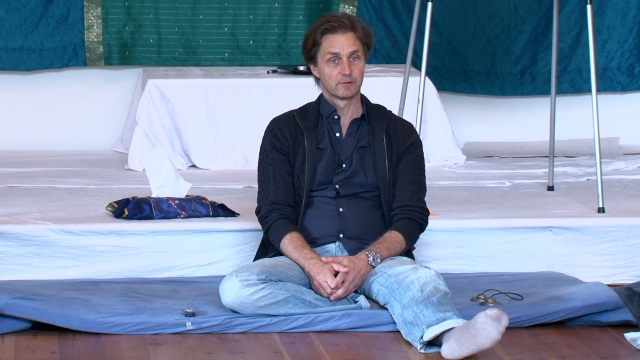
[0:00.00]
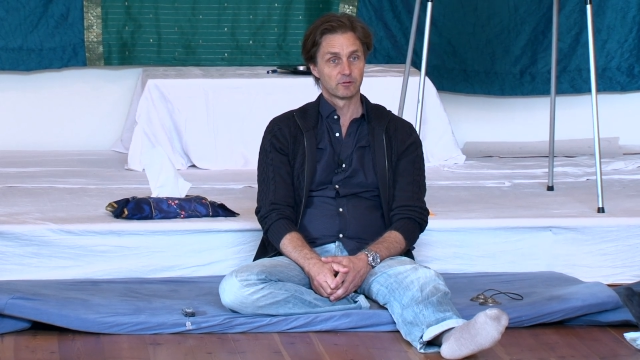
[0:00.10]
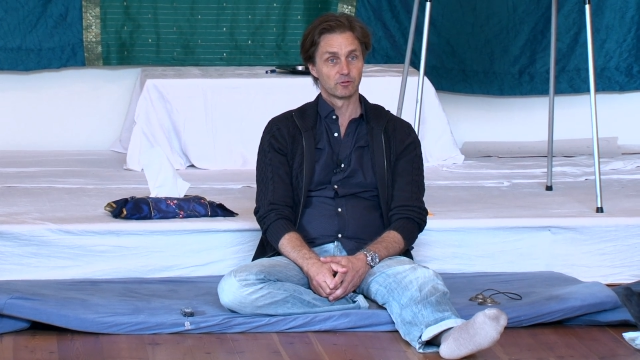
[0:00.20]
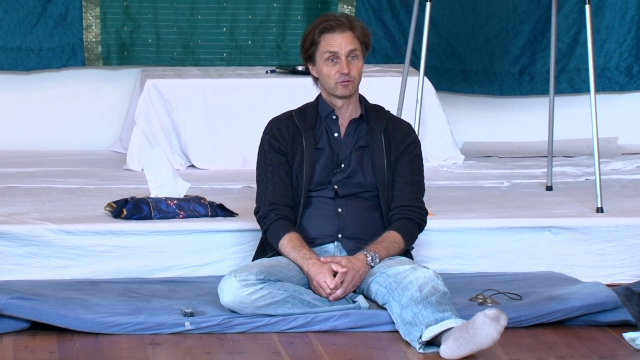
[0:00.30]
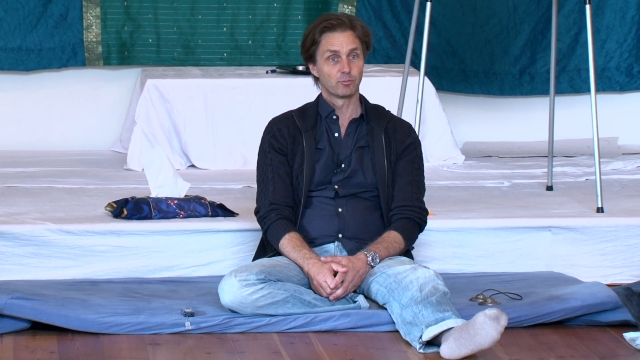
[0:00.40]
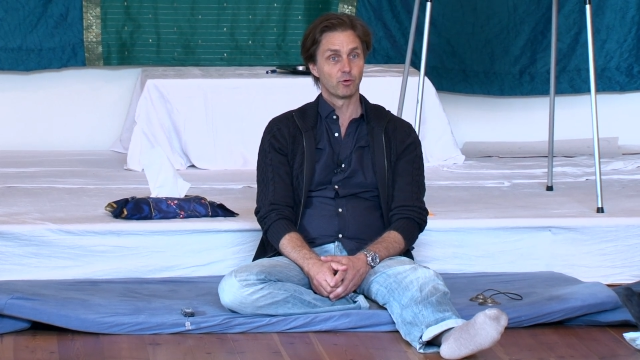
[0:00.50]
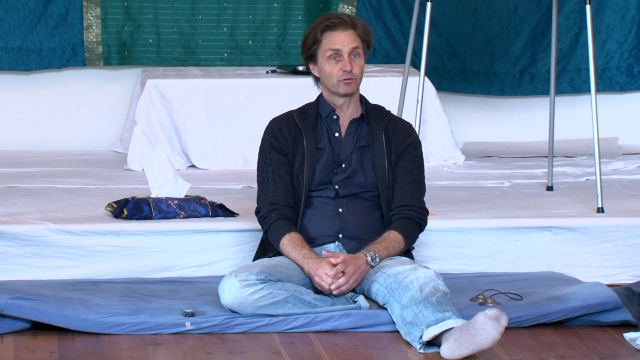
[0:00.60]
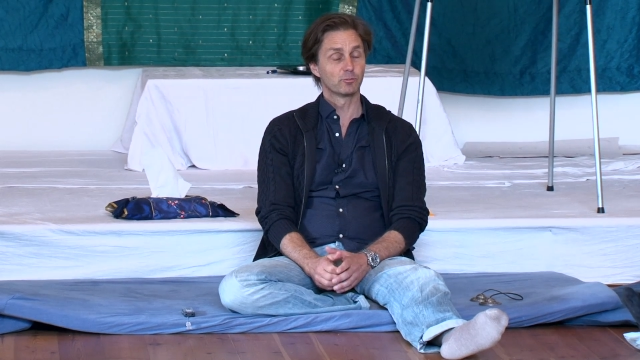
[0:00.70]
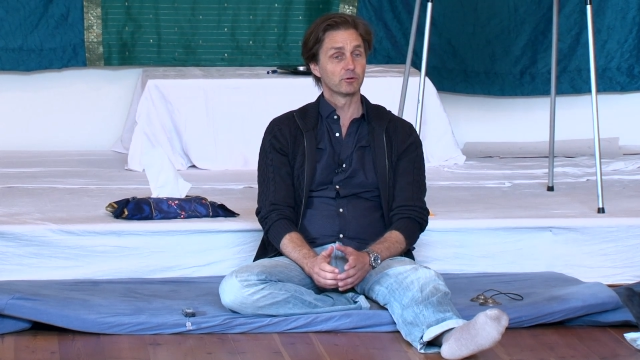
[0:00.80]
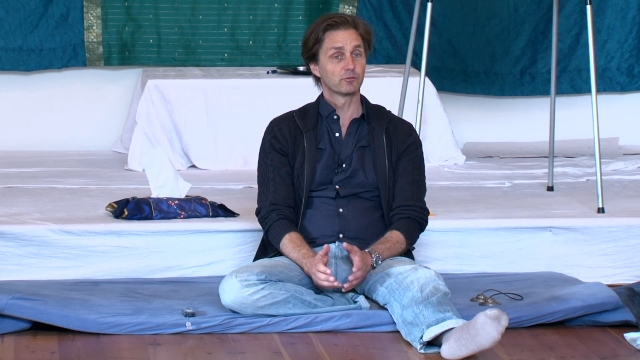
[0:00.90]
So it's
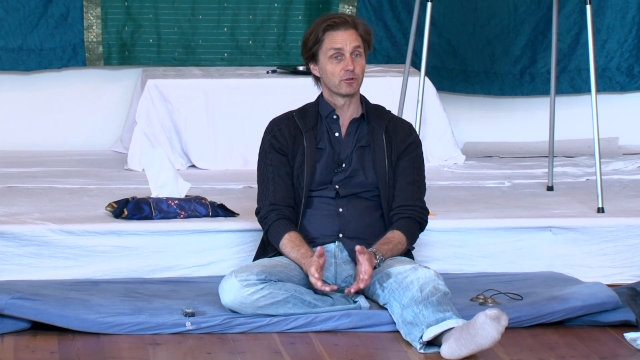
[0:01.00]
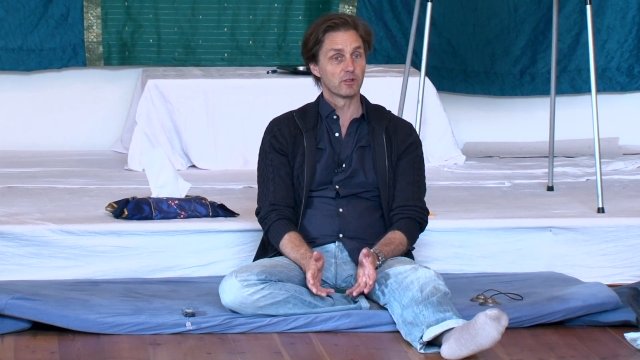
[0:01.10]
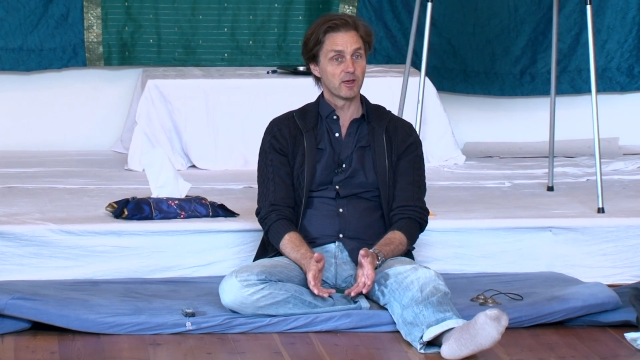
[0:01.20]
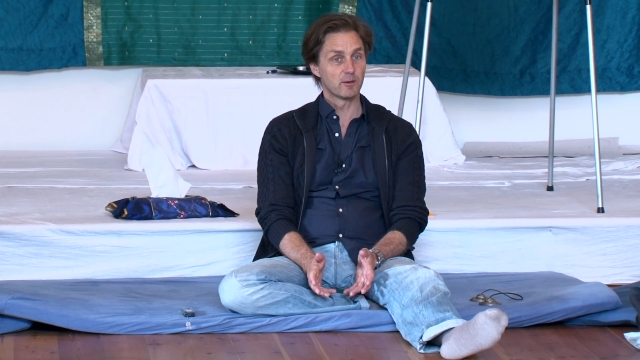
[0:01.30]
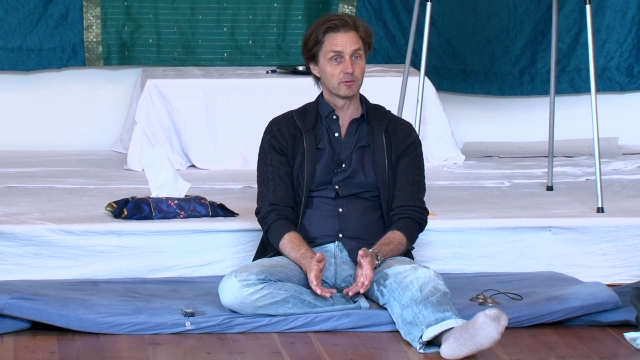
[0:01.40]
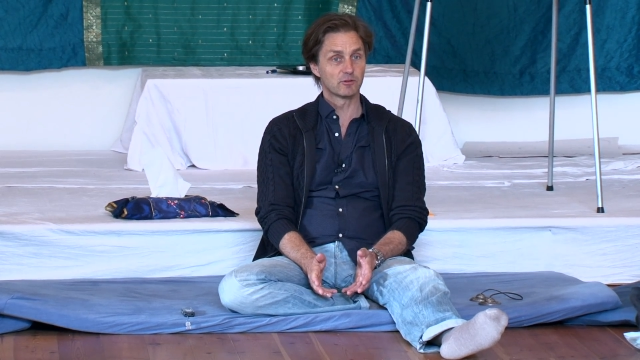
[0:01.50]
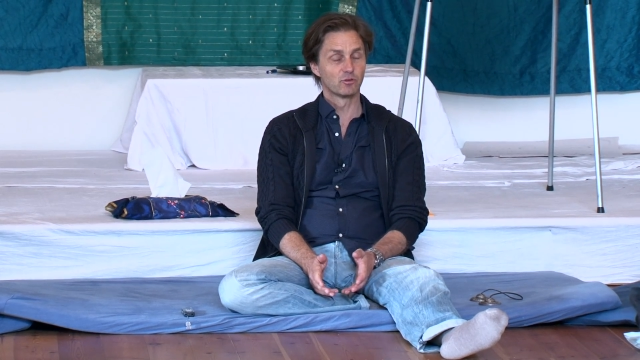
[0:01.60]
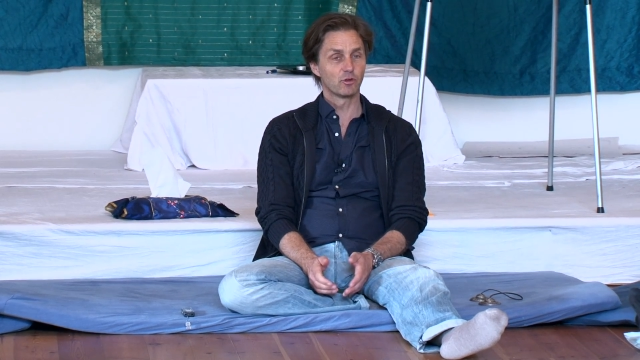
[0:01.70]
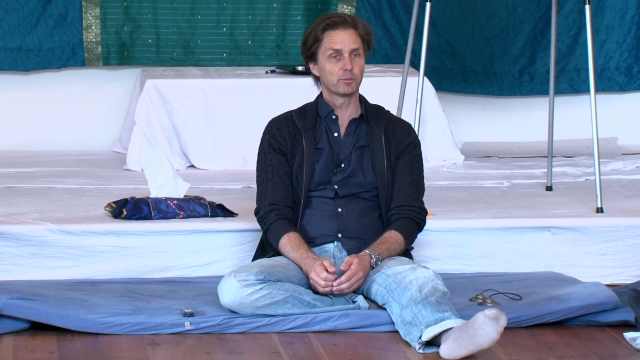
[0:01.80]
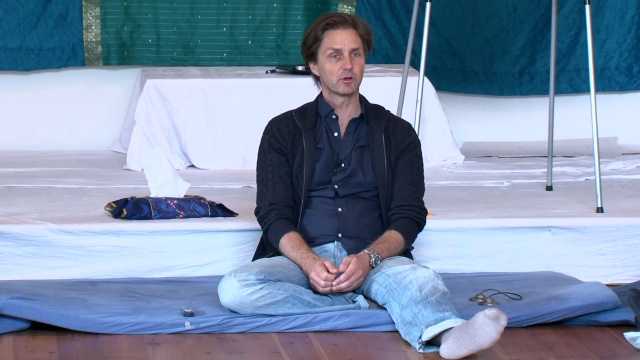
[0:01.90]
possible for them. It's
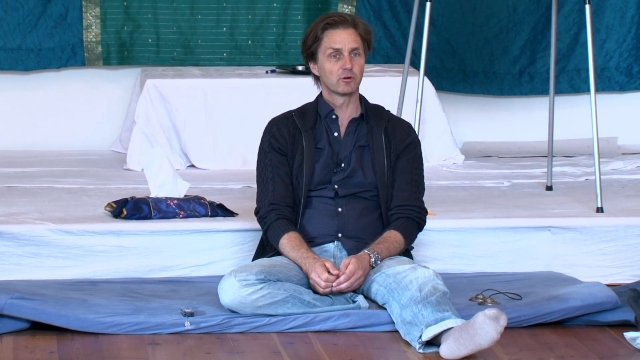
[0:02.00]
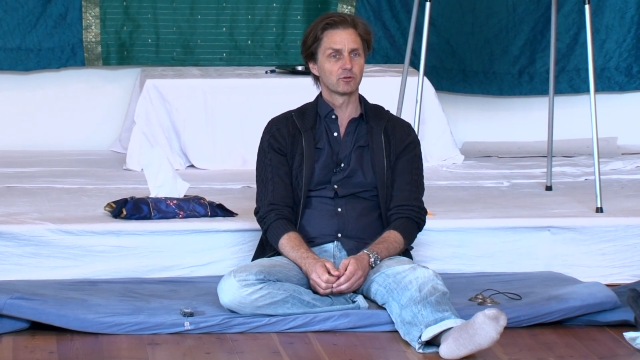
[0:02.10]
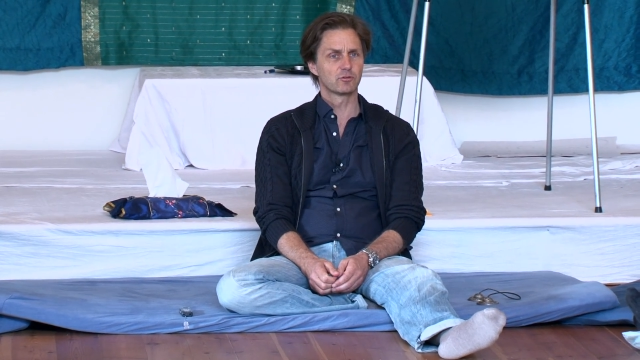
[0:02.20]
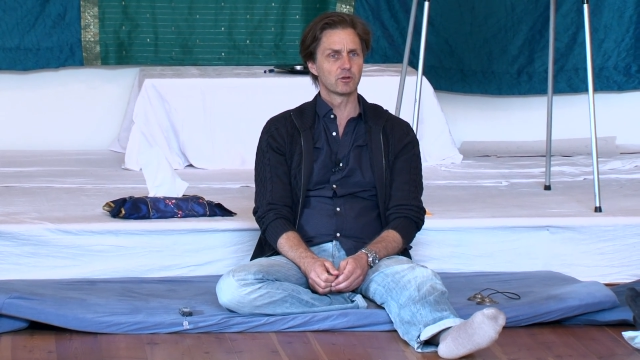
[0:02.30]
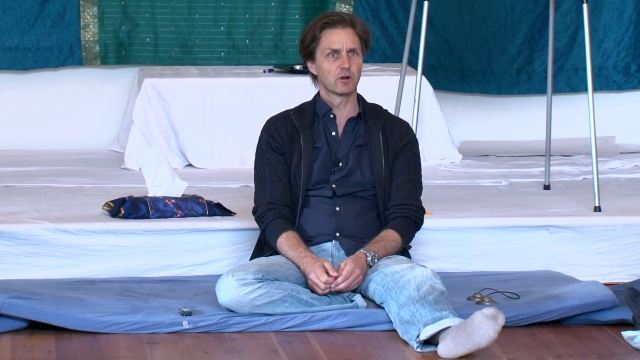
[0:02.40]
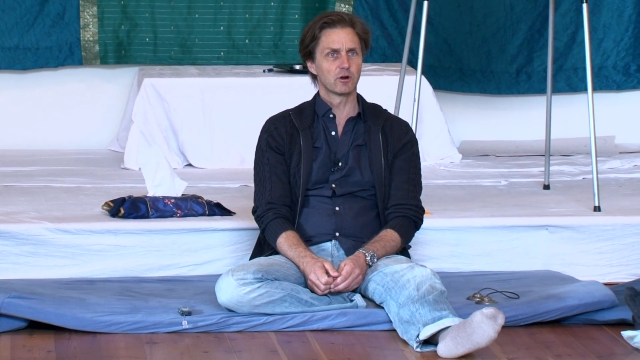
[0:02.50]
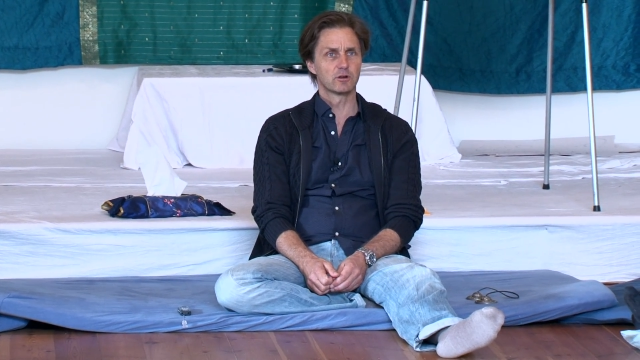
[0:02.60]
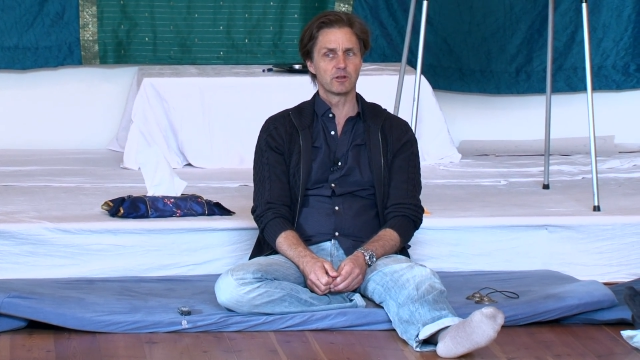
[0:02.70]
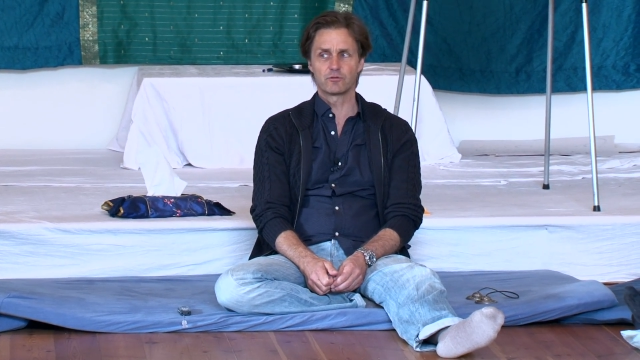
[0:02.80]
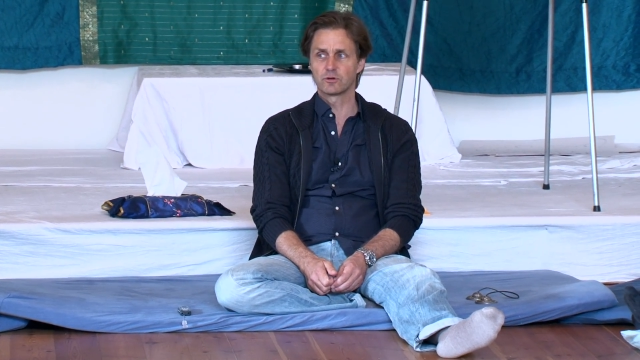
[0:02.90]
not because they are
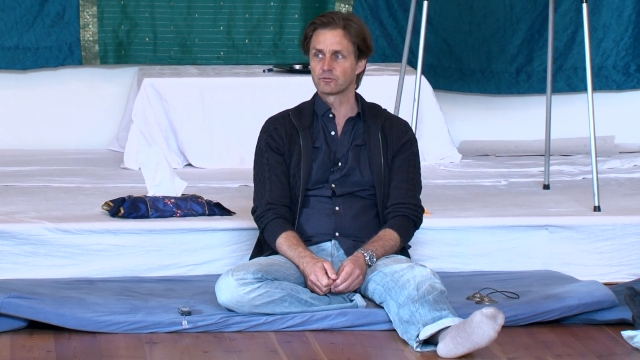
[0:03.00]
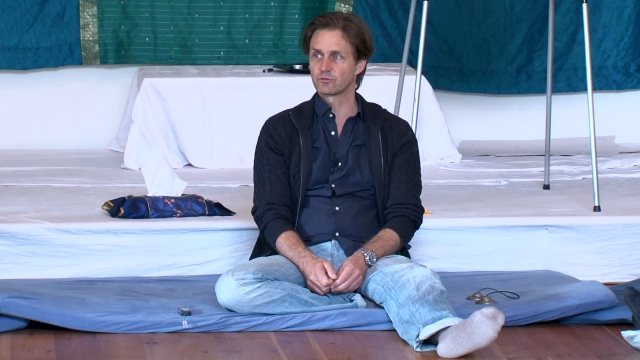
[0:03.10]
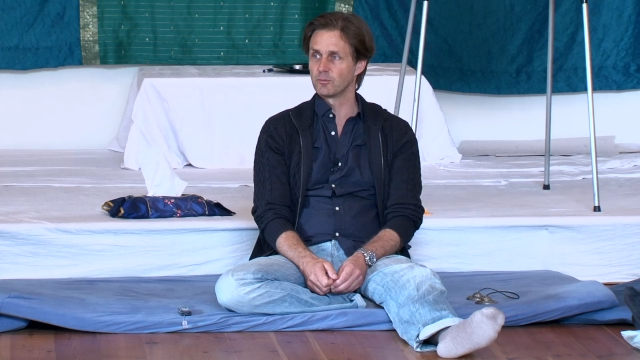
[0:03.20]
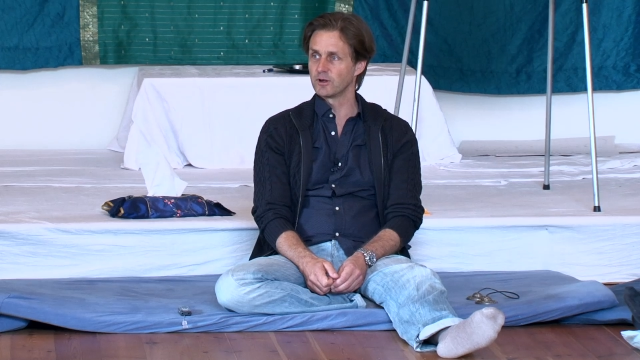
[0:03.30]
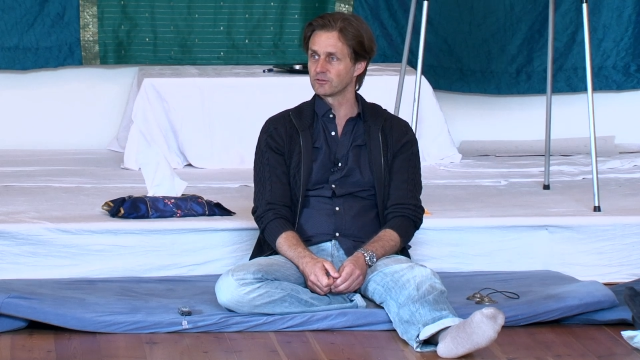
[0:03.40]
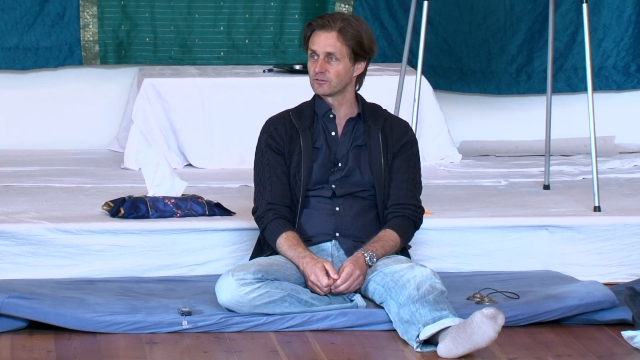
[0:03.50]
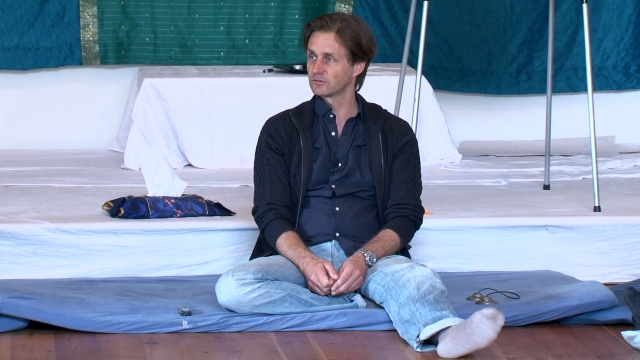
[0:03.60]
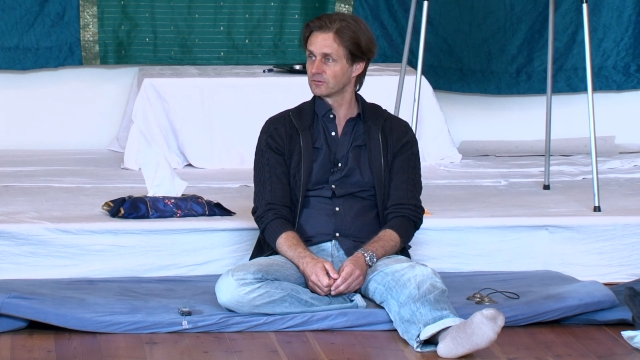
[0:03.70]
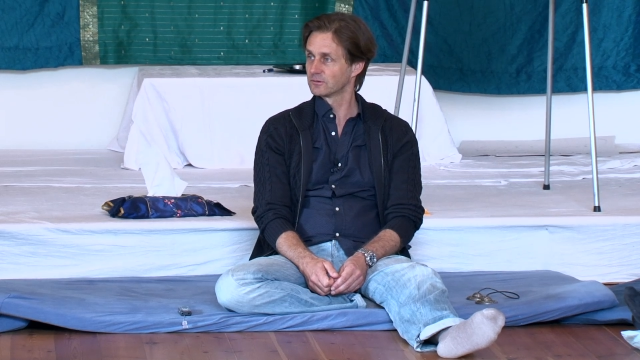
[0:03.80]
different from us.